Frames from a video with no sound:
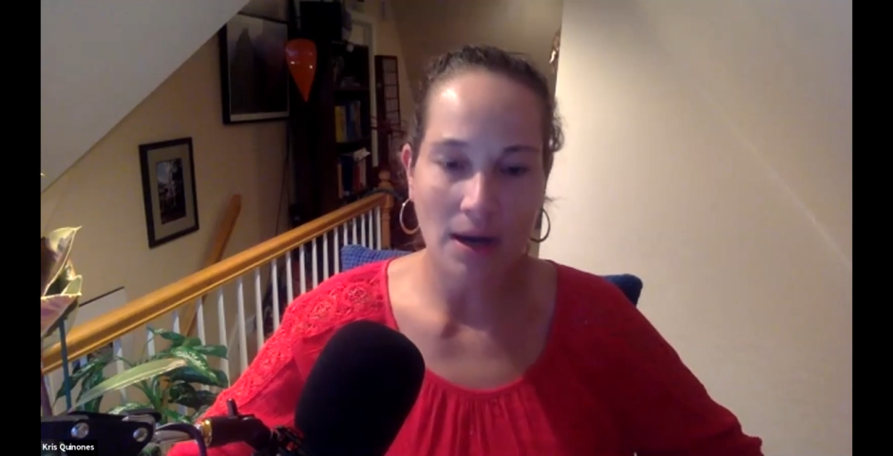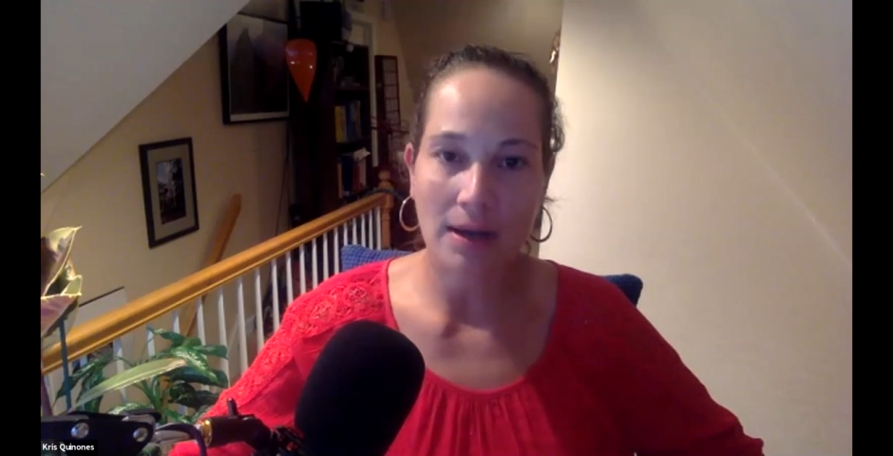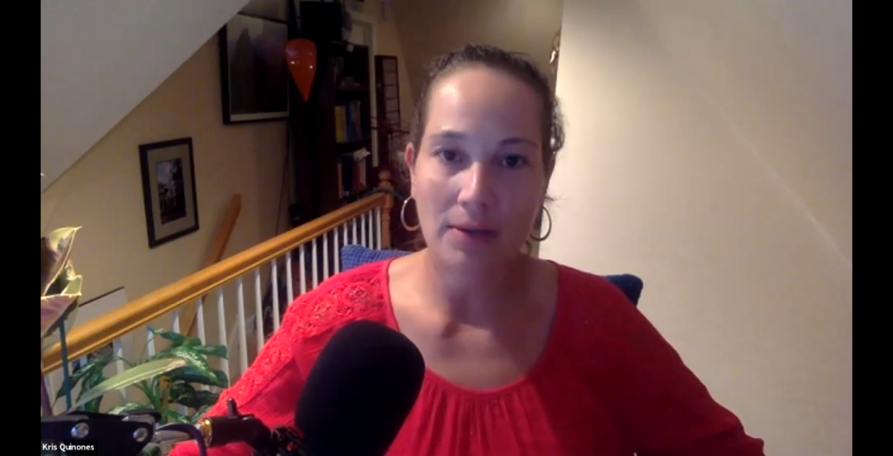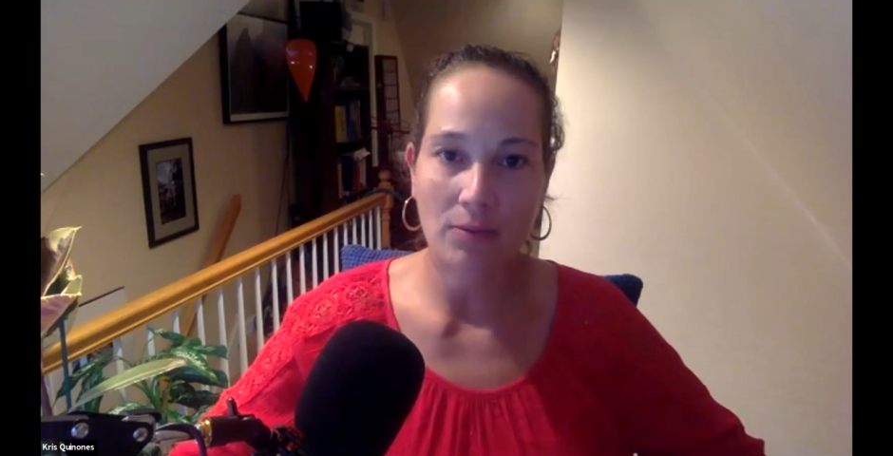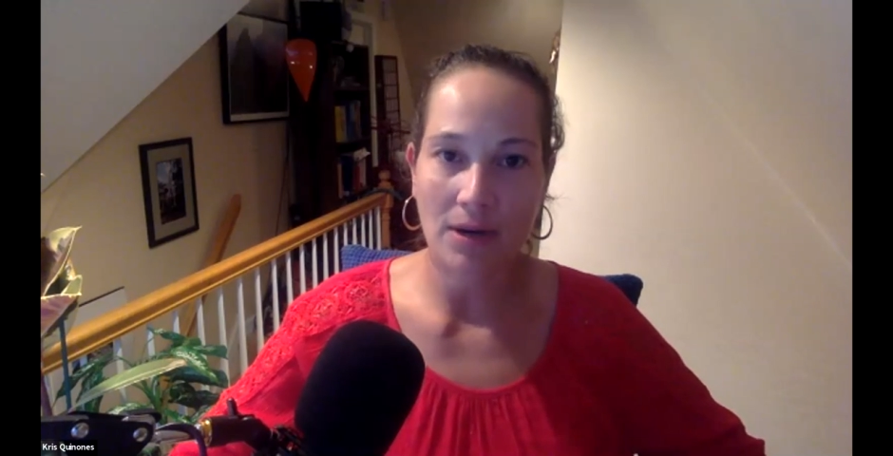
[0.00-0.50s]

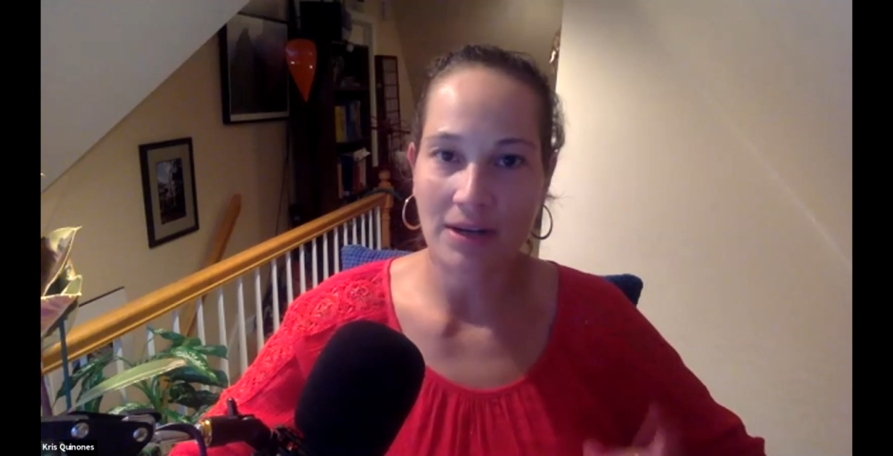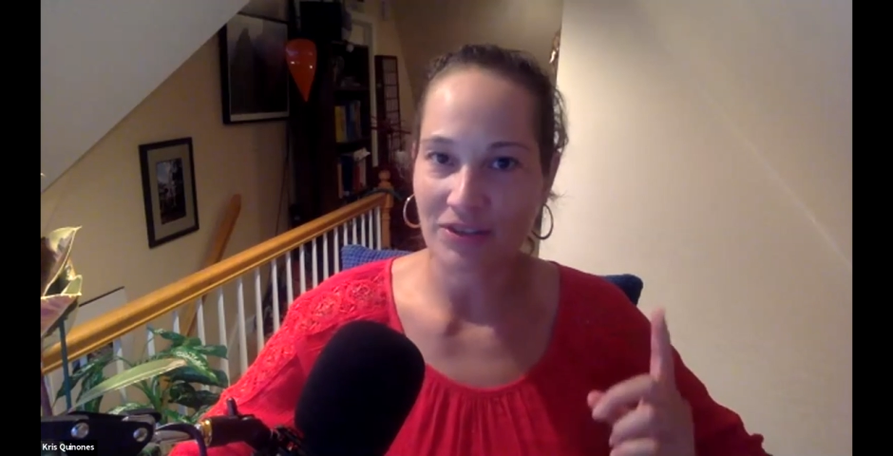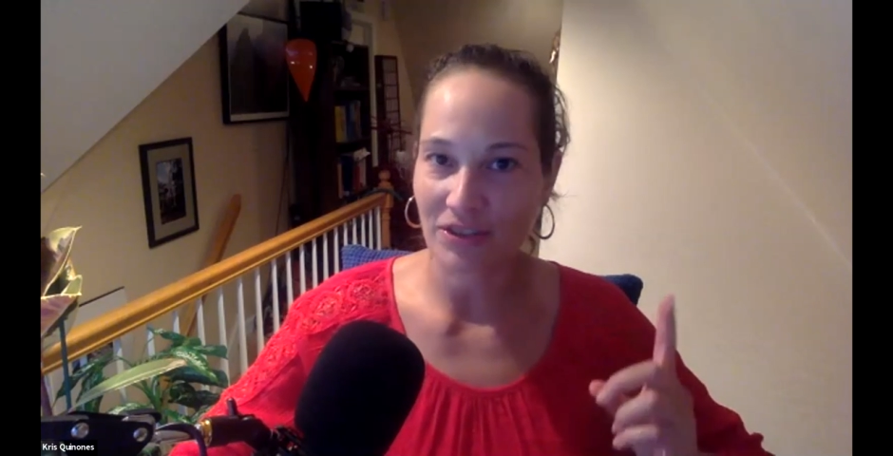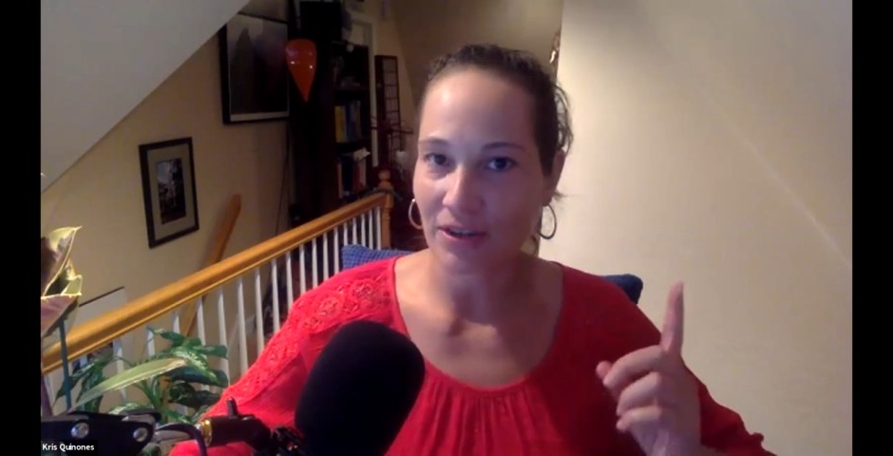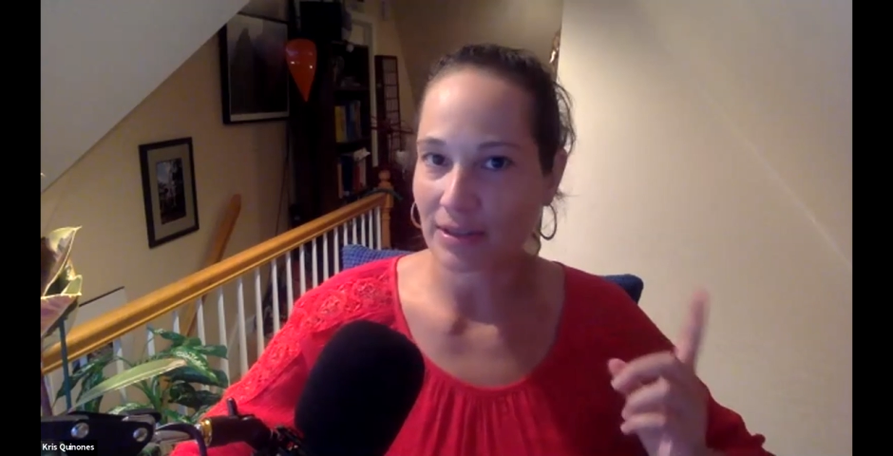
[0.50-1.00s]
I want
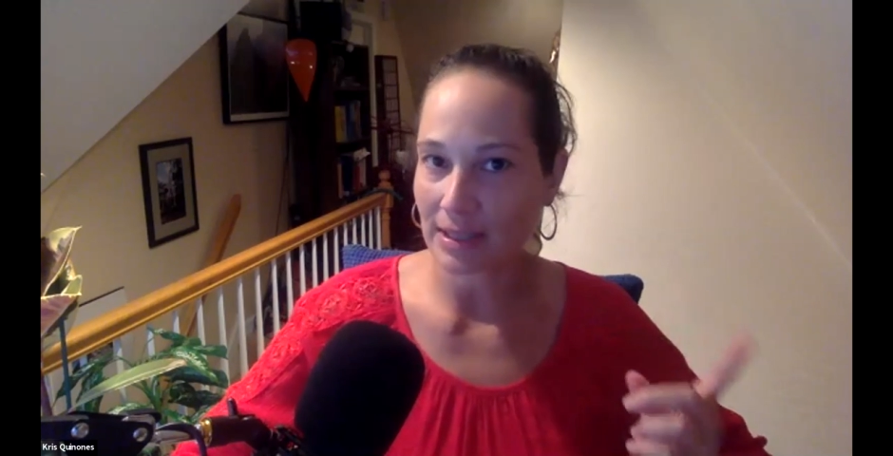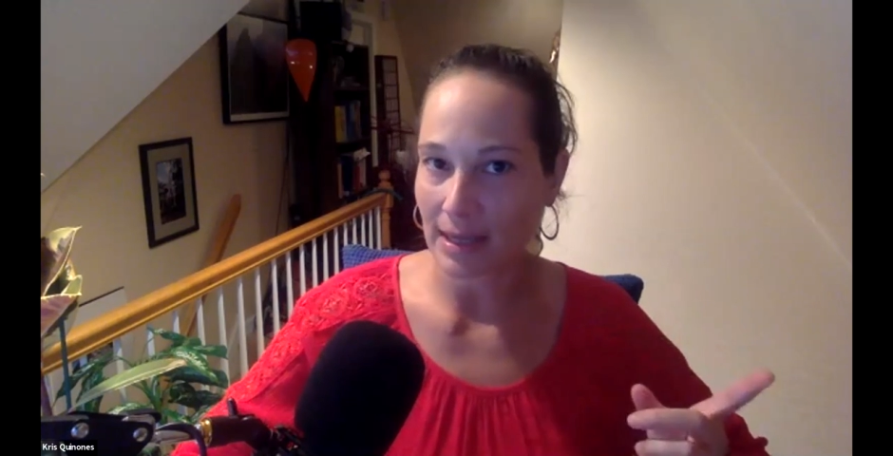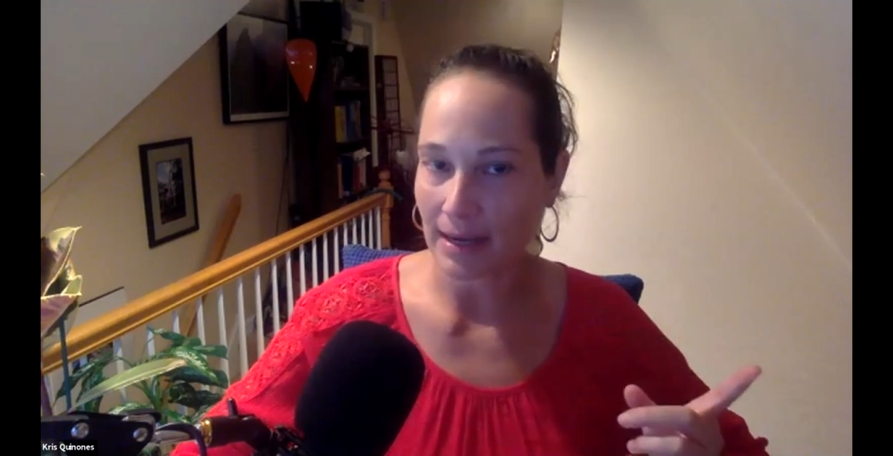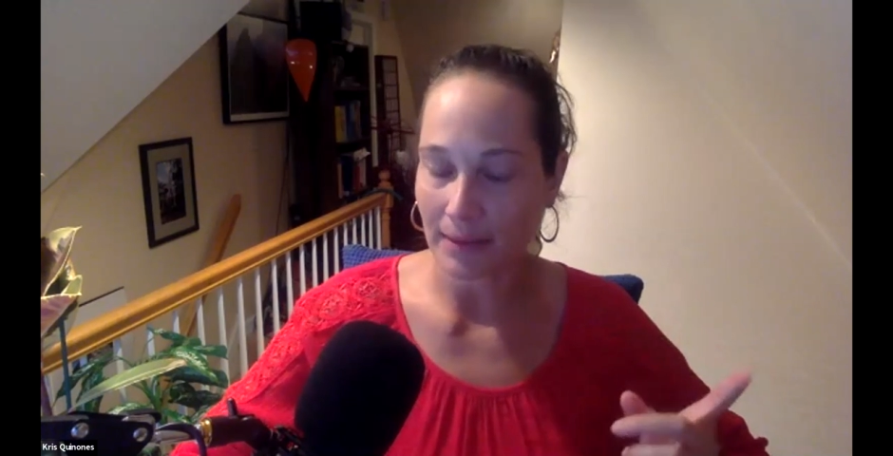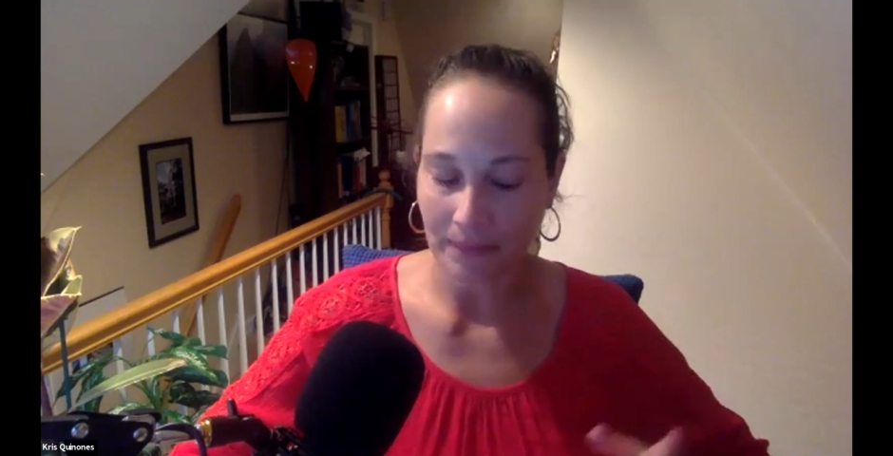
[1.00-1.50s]
to start
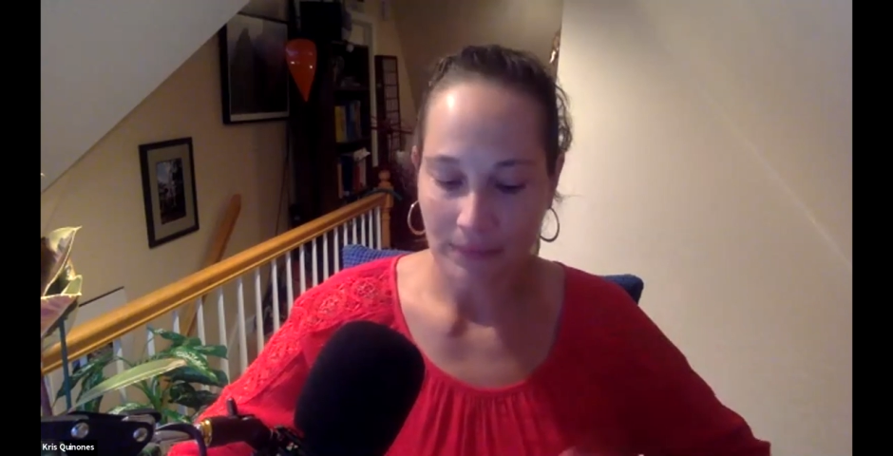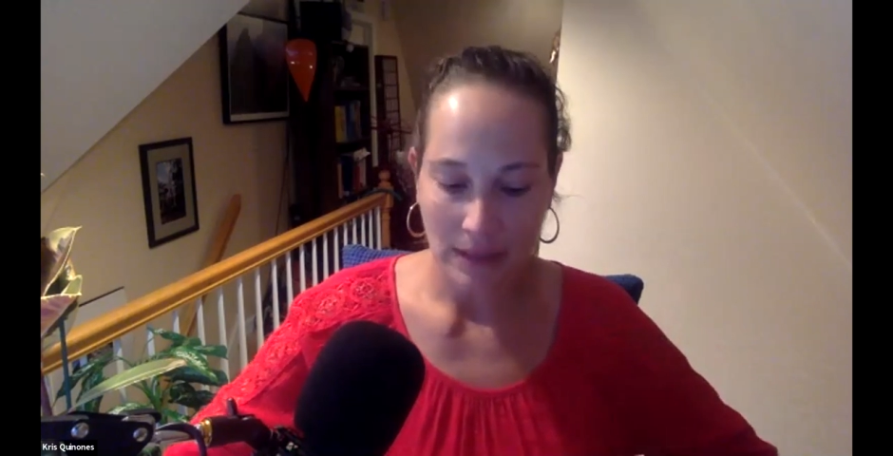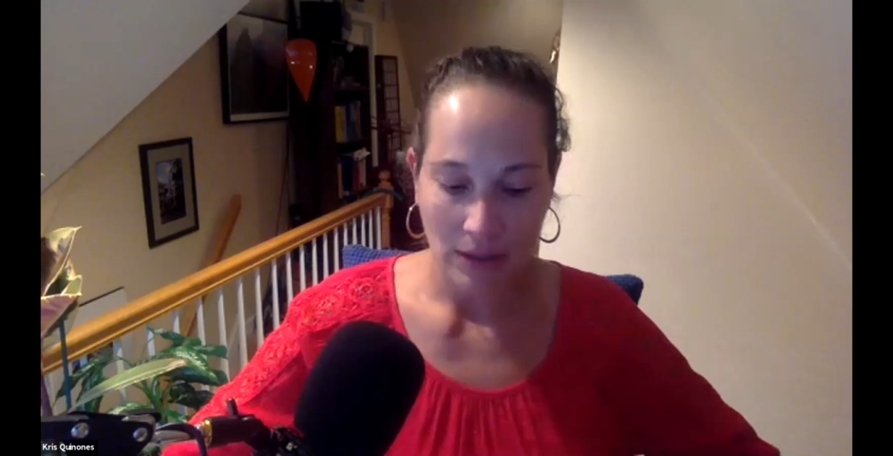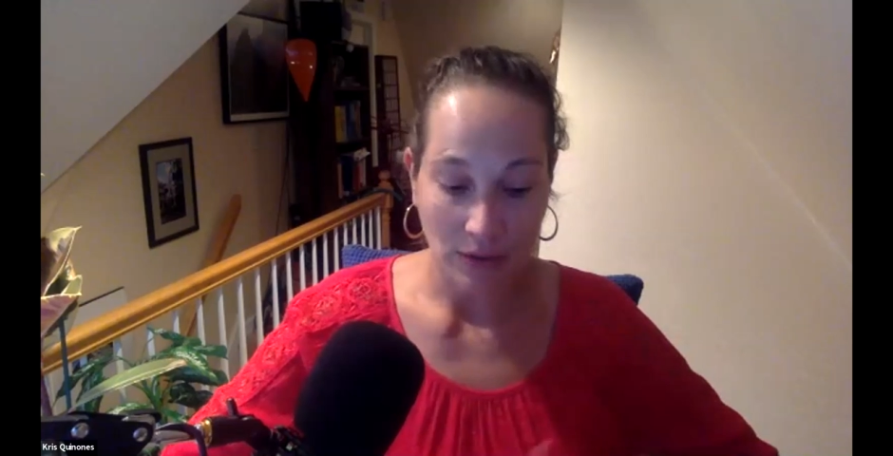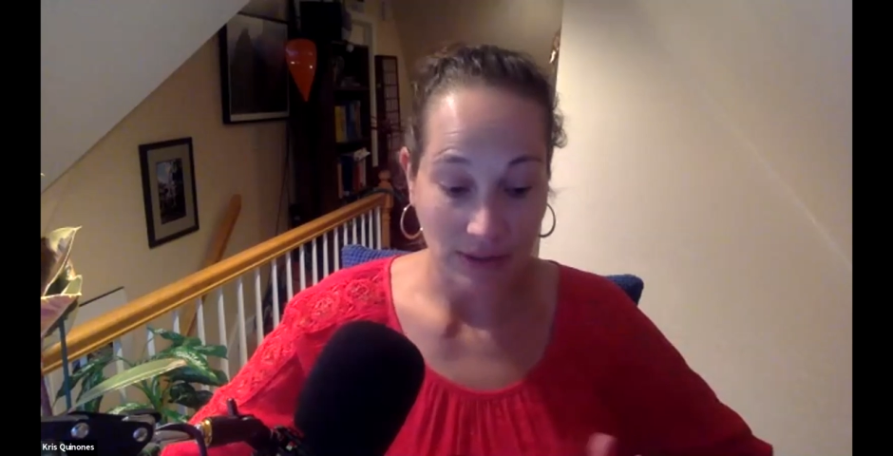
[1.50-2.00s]
today
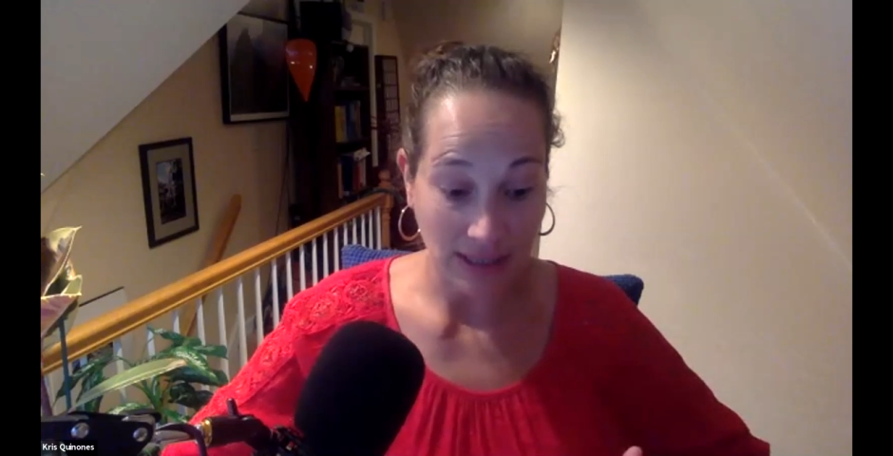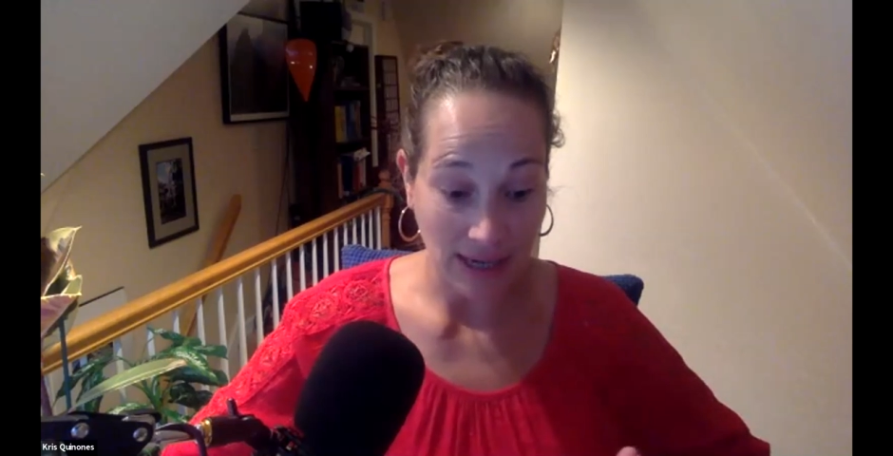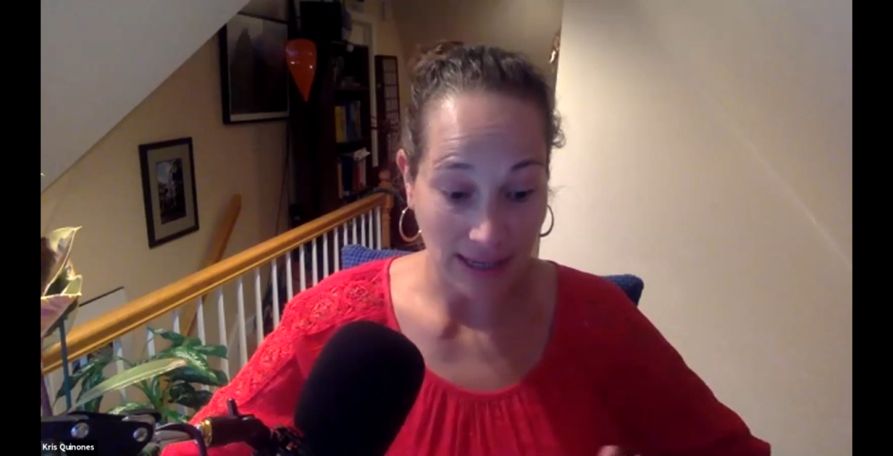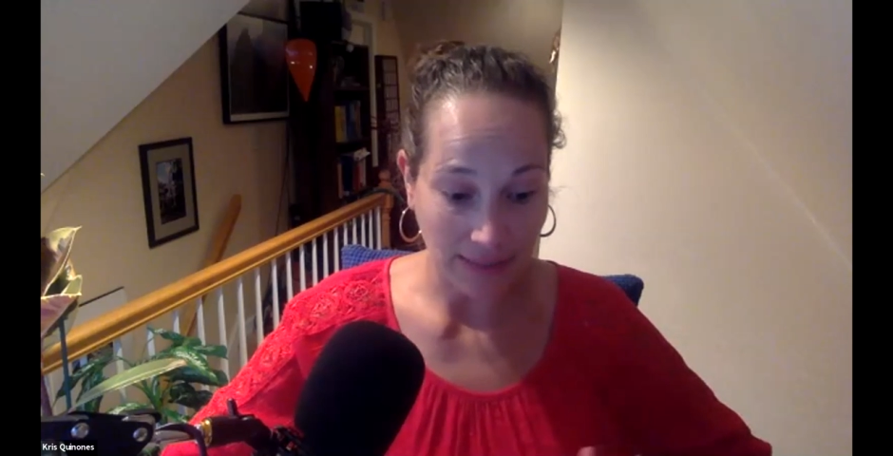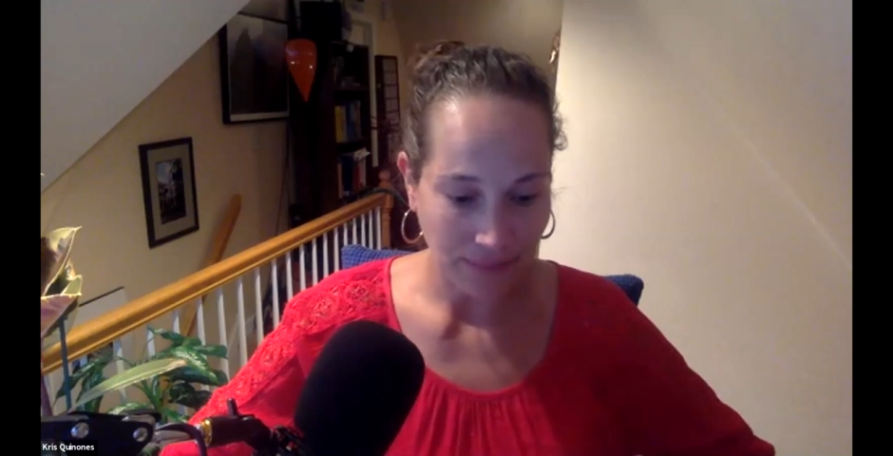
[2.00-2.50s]
or tonight.